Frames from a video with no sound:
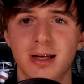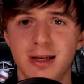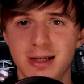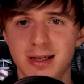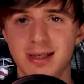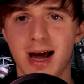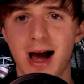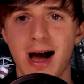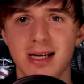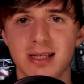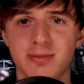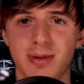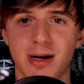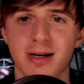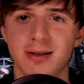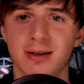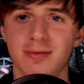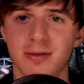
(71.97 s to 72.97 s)
each
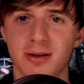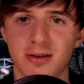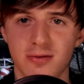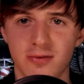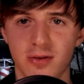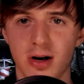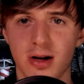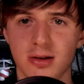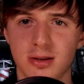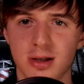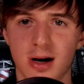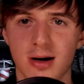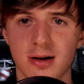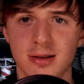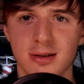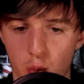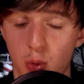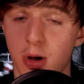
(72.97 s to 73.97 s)
aspect of this
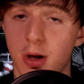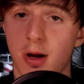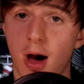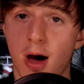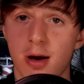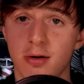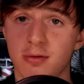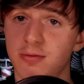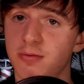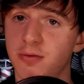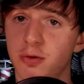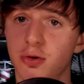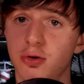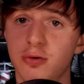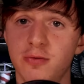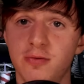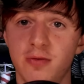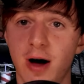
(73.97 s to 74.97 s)
franchise. We got a
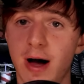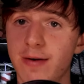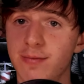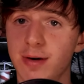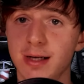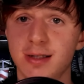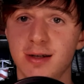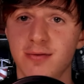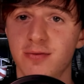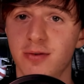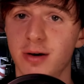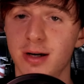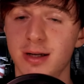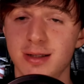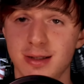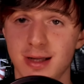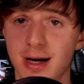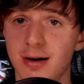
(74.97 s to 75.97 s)
full Five Nights at
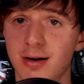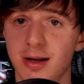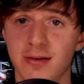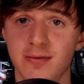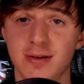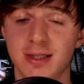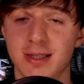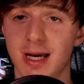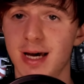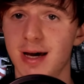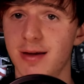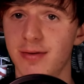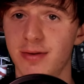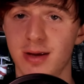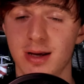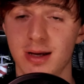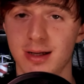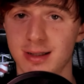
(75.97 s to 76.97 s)
Freddy's narrative set in
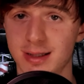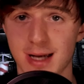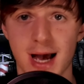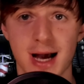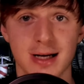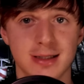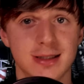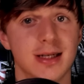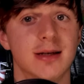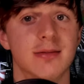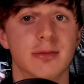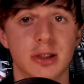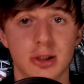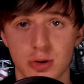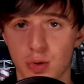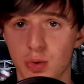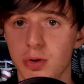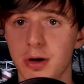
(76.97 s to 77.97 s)
the exact same
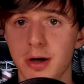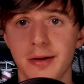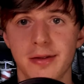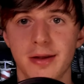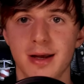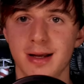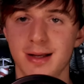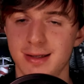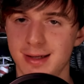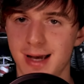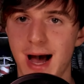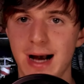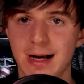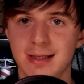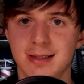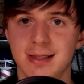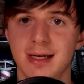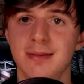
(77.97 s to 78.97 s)
story and the
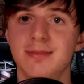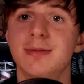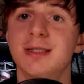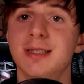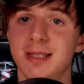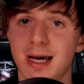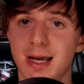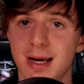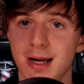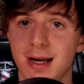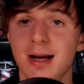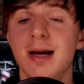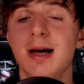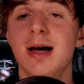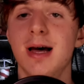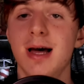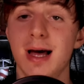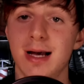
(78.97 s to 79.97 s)
exact same setting
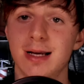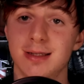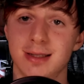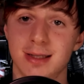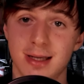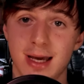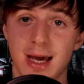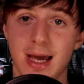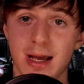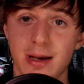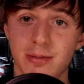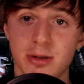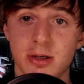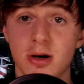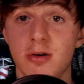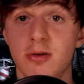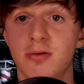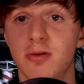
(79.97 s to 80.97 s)
as the
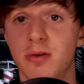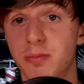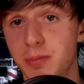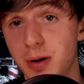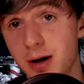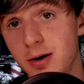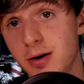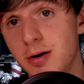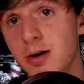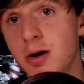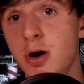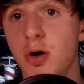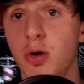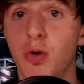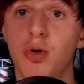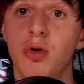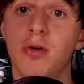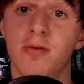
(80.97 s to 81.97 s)
games, for better
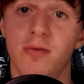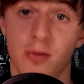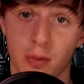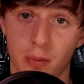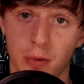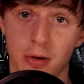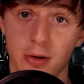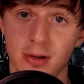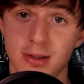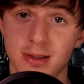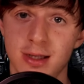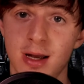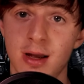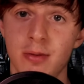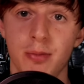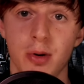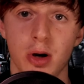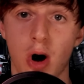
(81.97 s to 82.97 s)
or for worse,
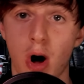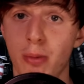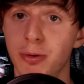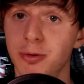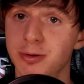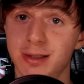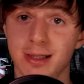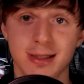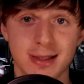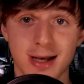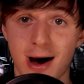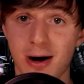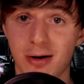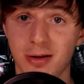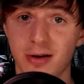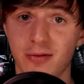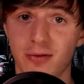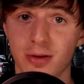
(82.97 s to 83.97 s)
but almost
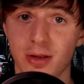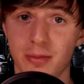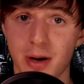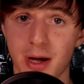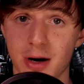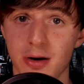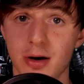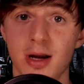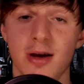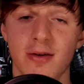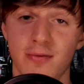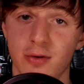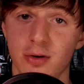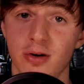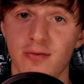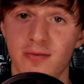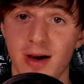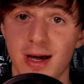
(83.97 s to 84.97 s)
entirely for the better if
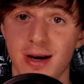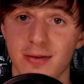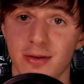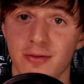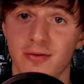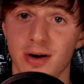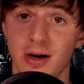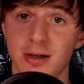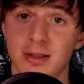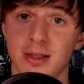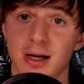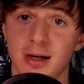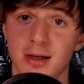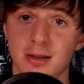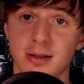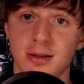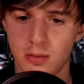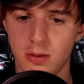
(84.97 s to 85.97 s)
you're a fan of the
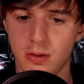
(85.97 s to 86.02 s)
franchise.